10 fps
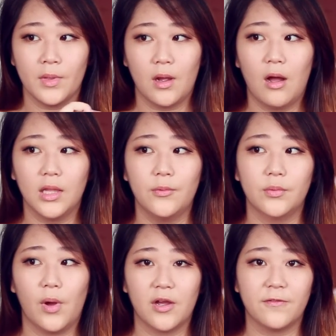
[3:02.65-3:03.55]
Hollywood
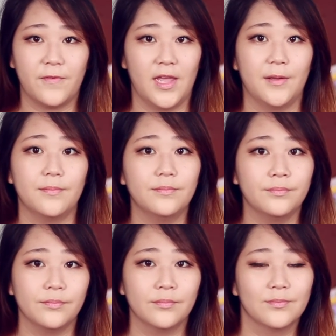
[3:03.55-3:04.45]
Walk of Fame.
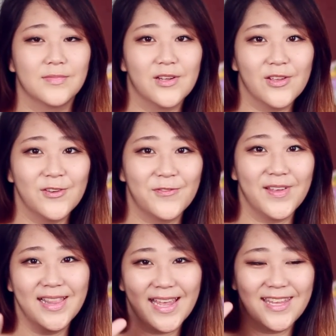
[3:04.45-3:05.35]
So you
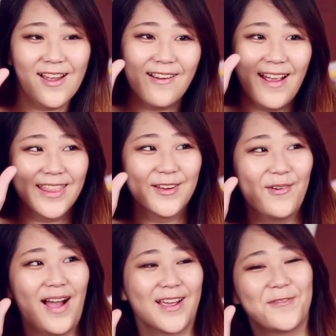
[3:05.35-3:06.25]
feel like you're on the
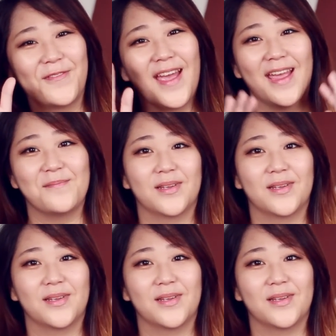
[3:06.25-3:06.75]
Walk of Fame,